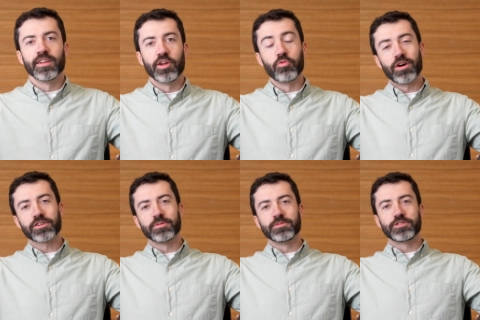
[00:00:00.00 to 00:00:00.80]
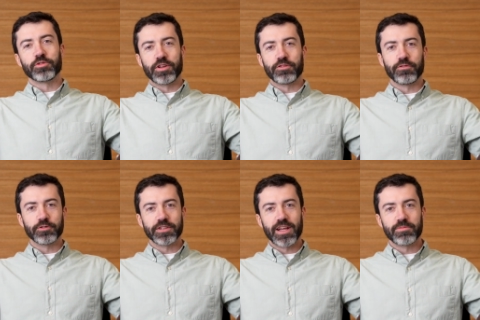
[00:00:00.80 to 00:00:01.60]
and welcome to another
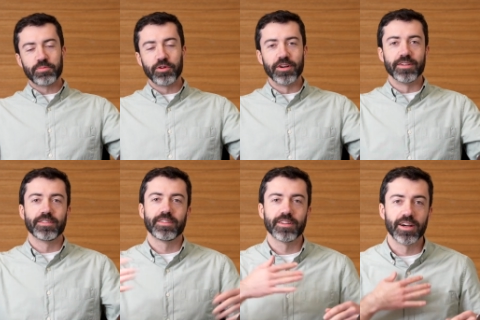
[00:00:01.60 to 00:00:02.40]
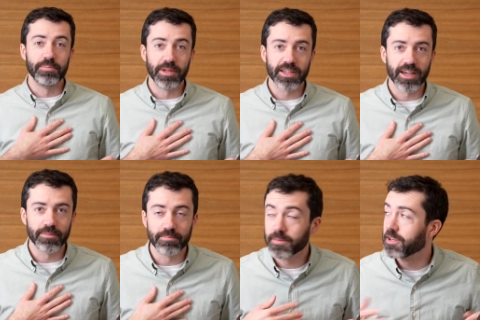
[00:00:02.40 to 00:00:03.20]
Foldit Lab Report. I'm
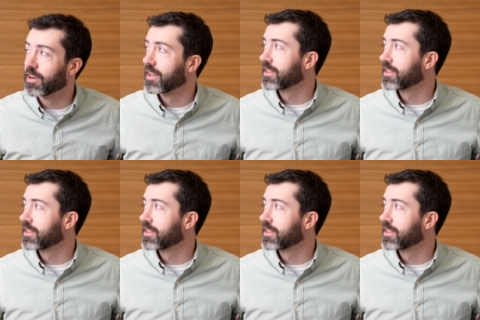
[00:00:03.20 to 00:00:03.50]
bkoep here at